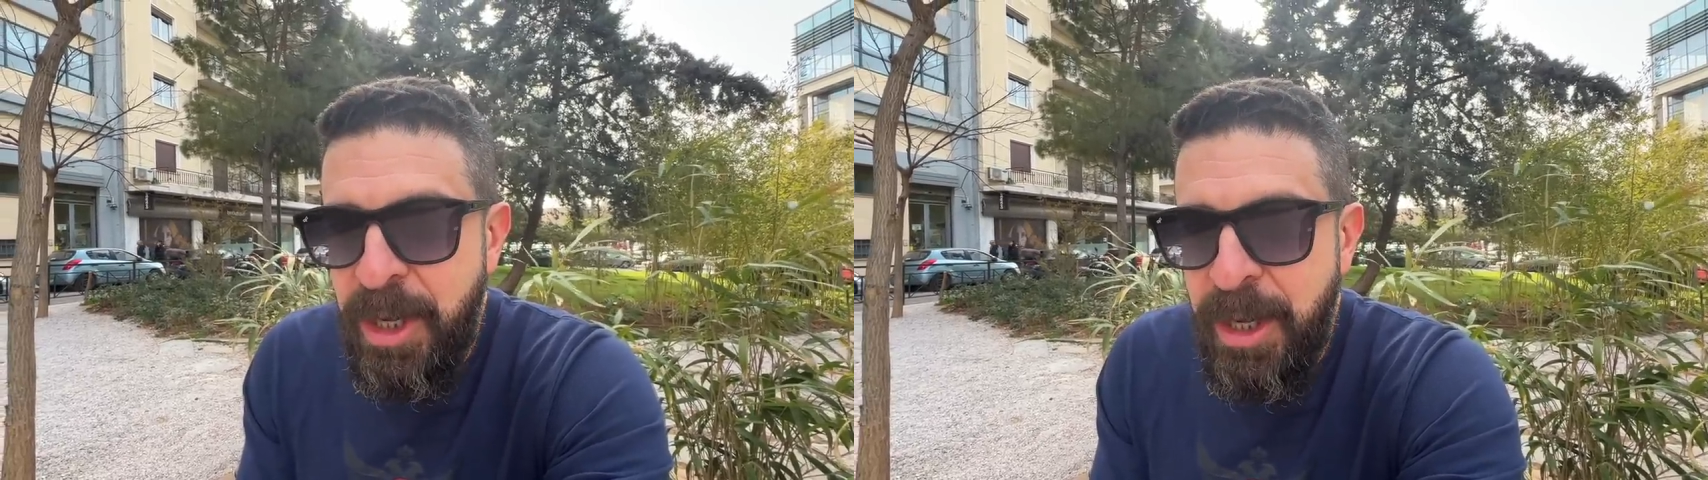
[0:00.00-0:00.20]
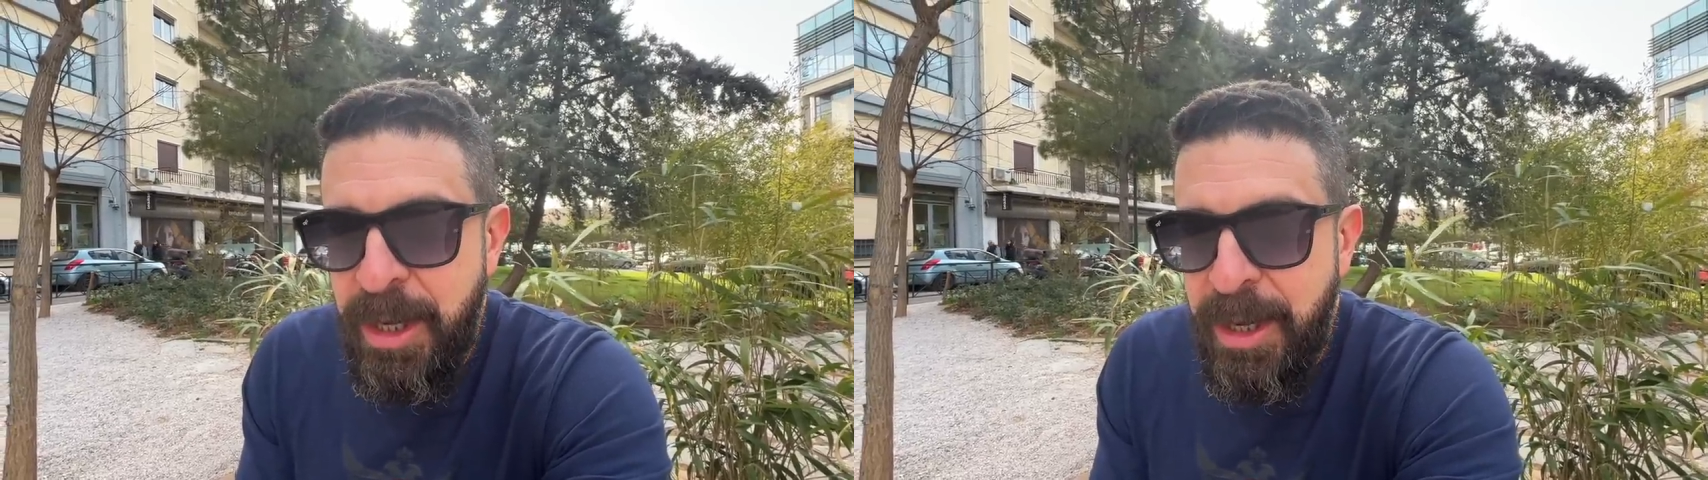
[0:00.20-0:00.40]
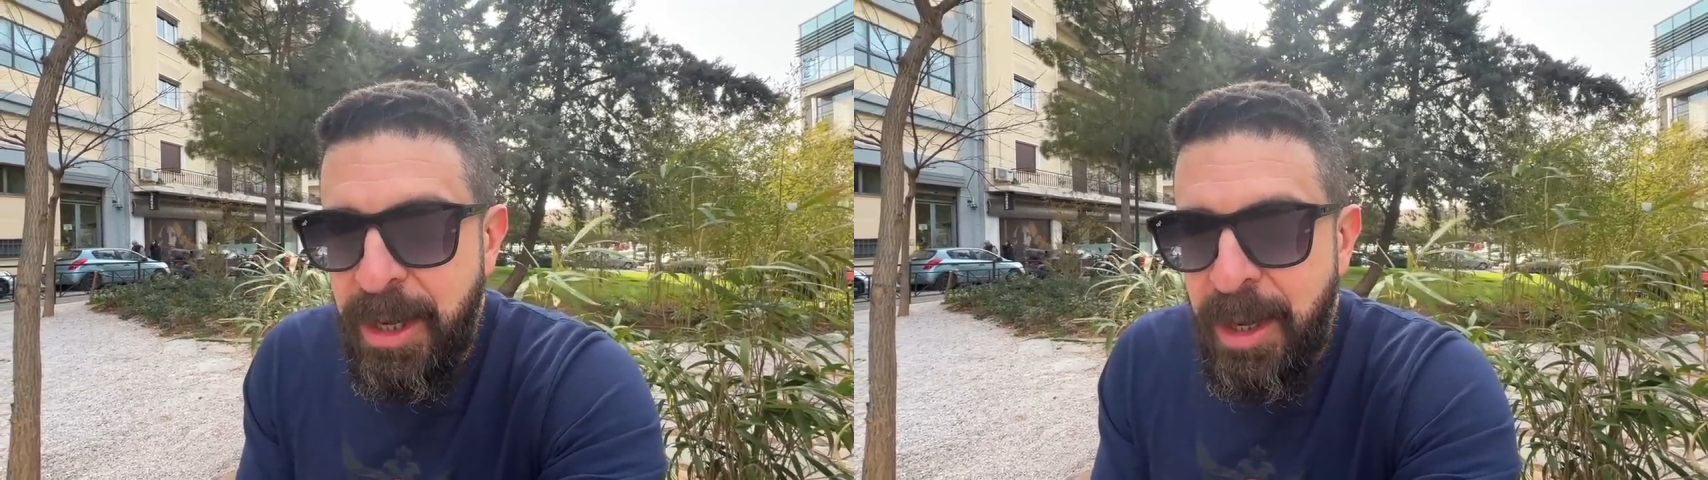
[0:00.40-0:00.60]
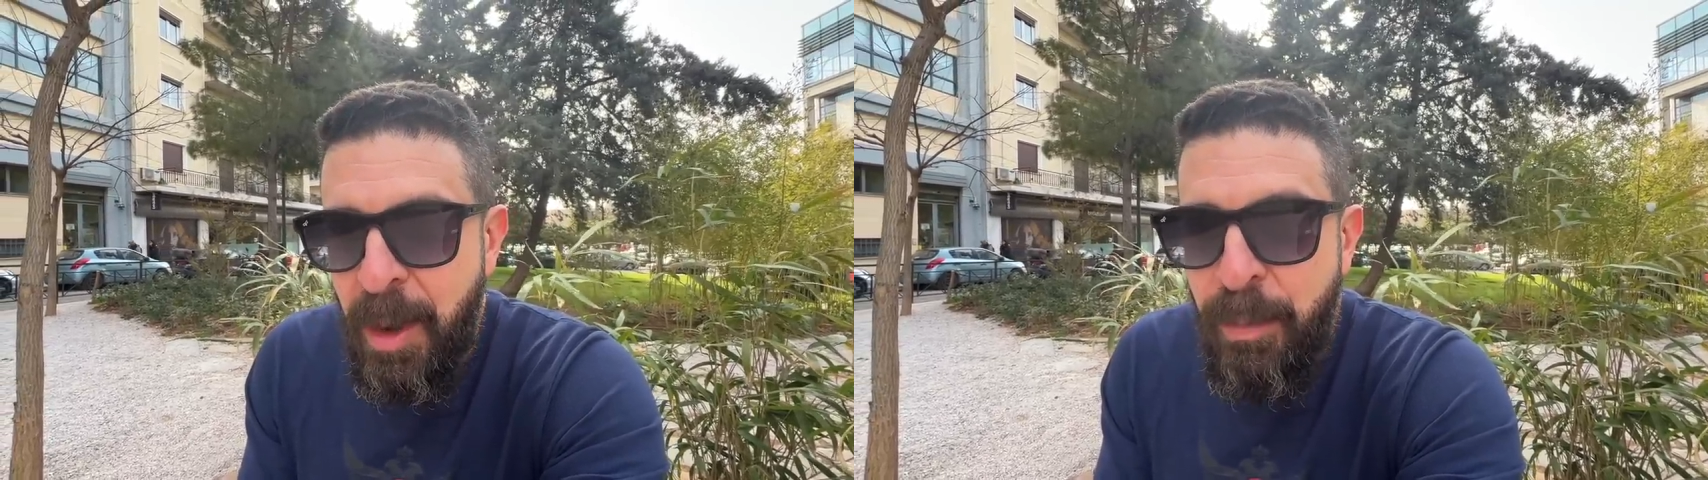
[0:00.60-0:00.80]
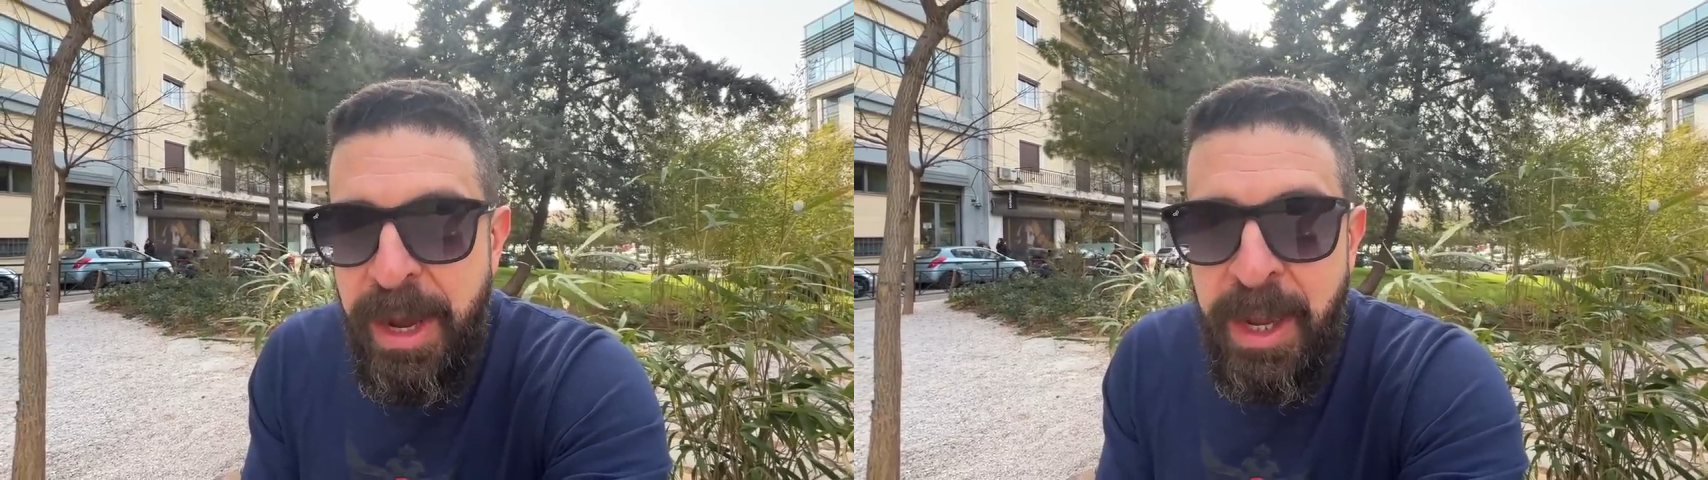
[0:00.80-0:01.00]
uh,
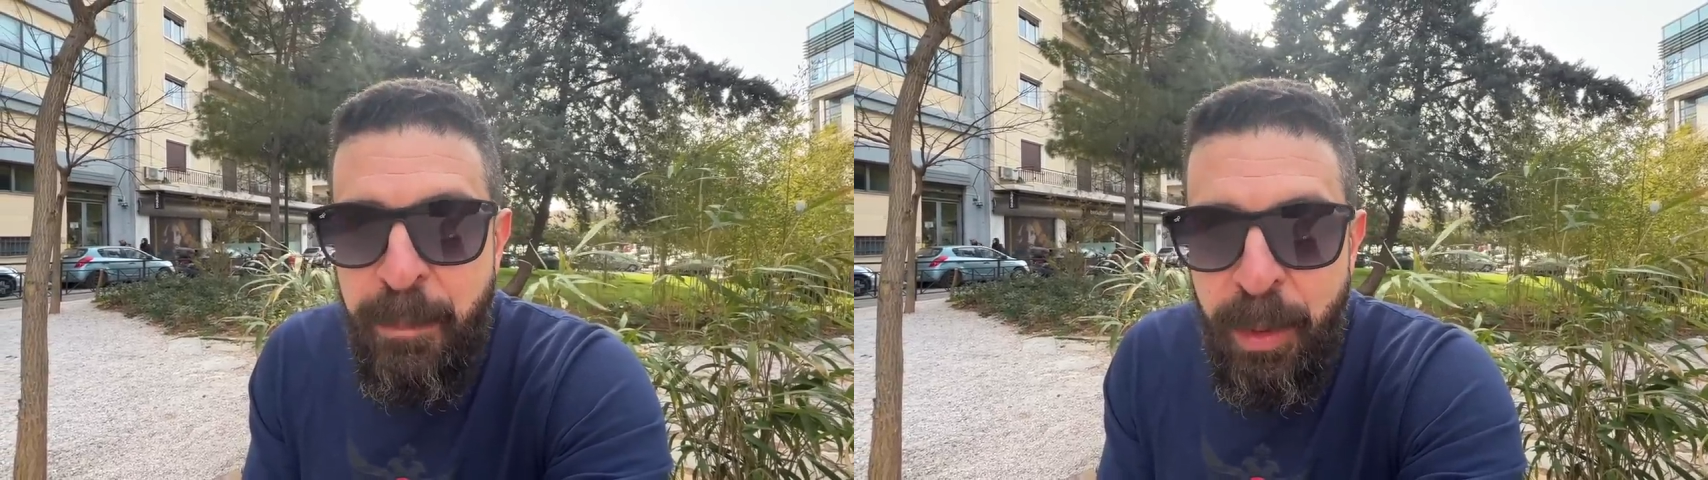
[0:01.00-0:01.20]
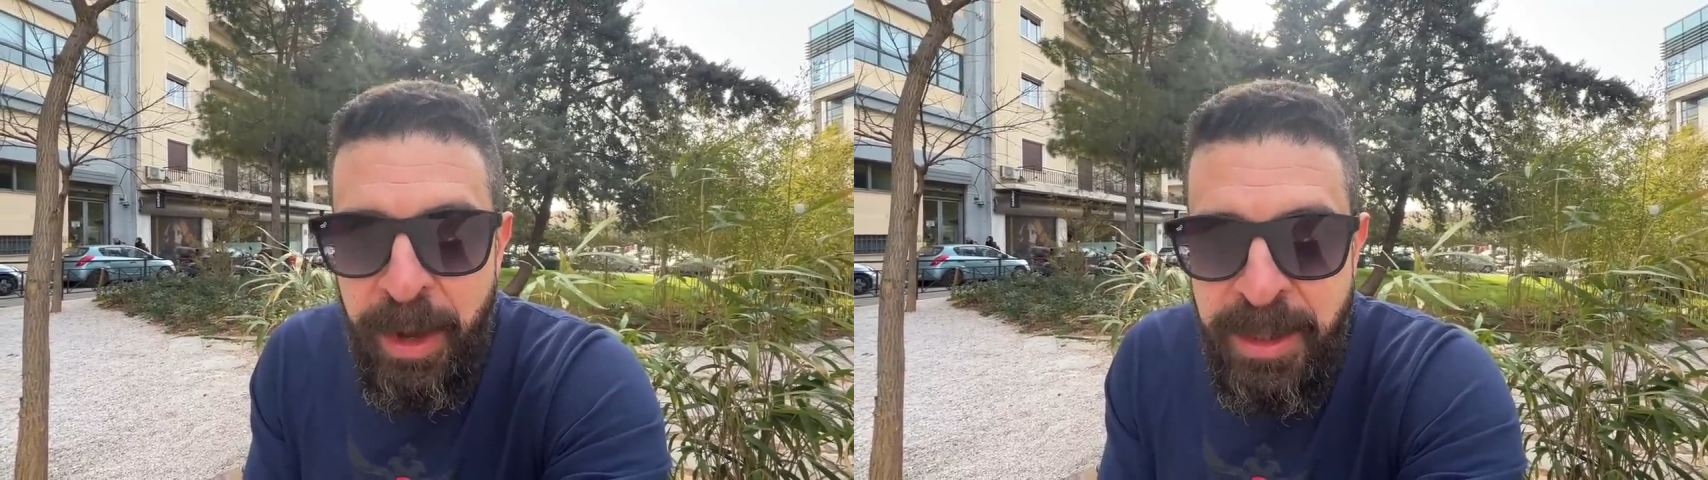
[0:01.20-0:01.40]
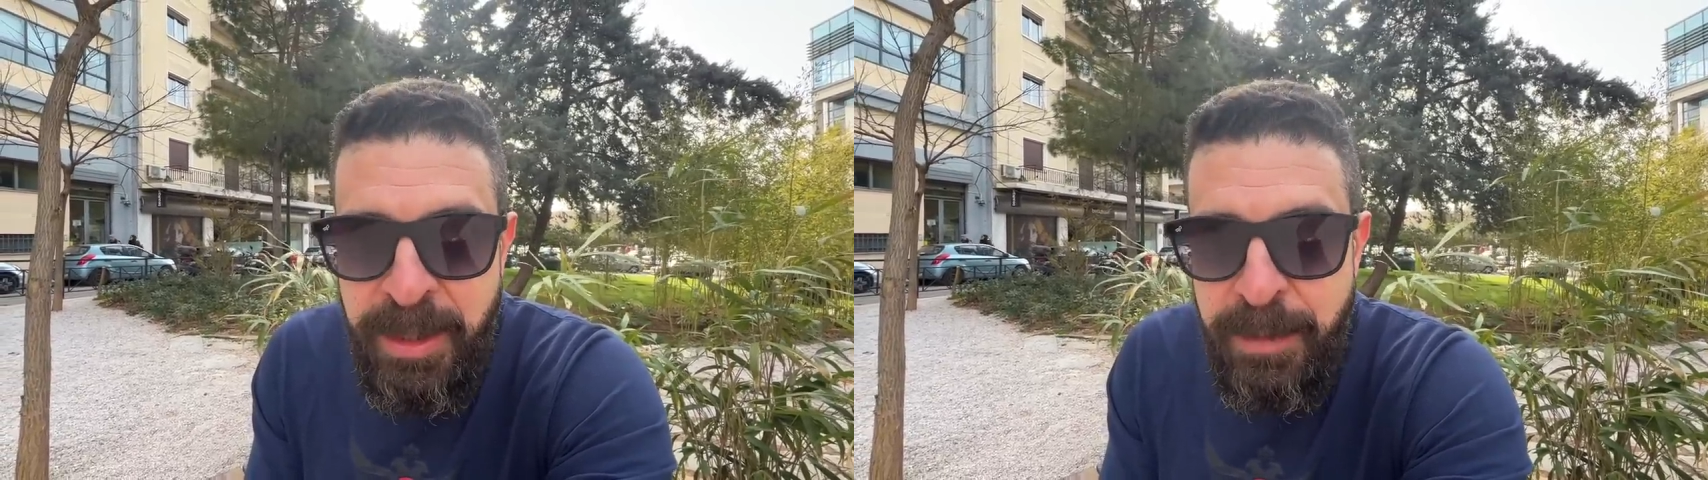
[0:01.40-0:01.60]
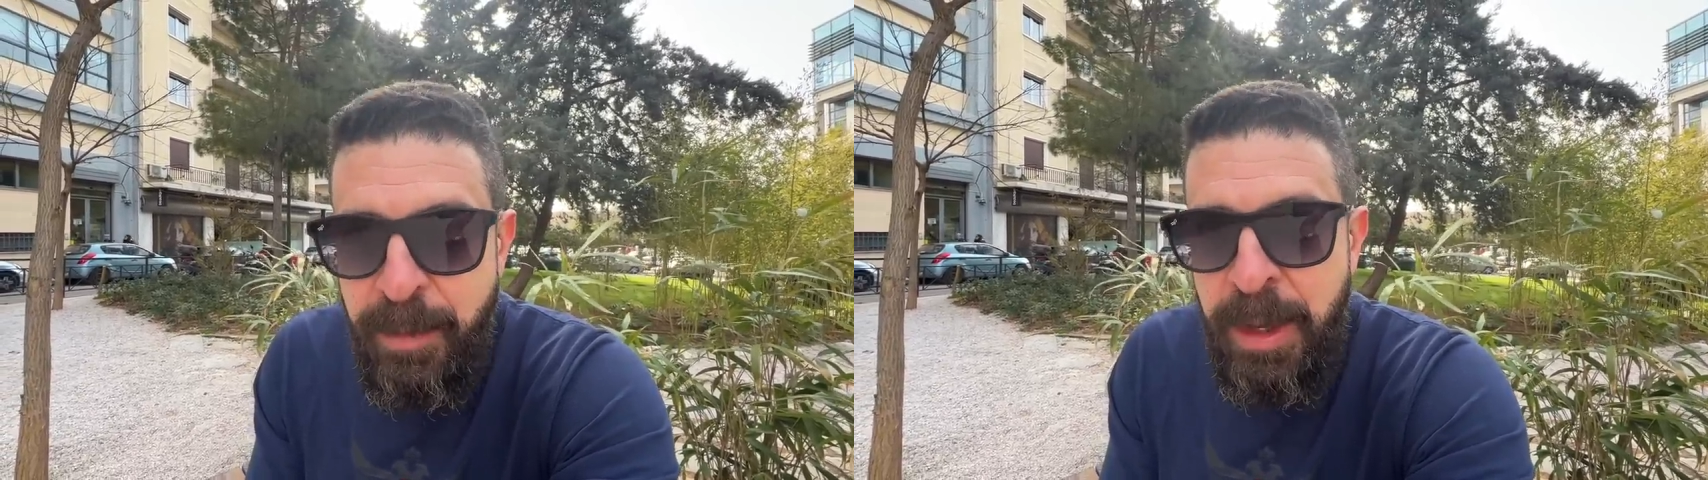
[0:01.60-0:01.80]
a breaking point,